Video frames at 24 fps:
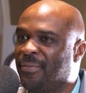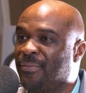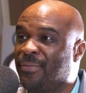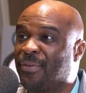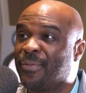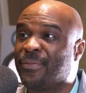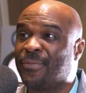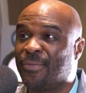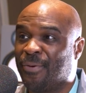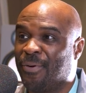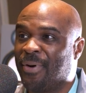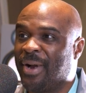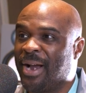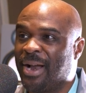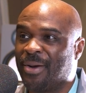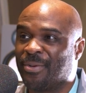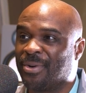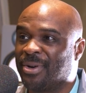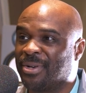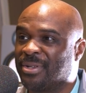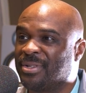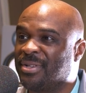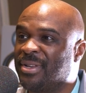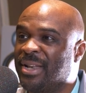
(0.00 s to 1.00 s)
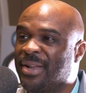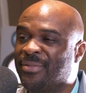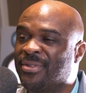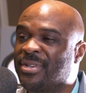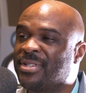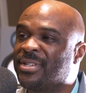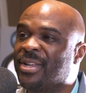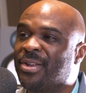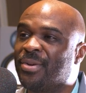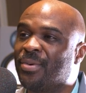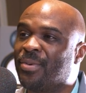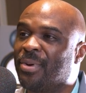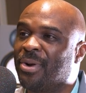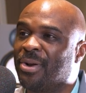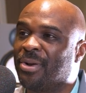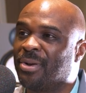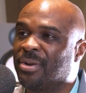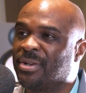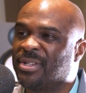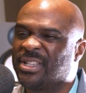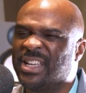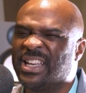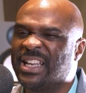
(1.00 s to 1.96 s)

for four hours, never said a word.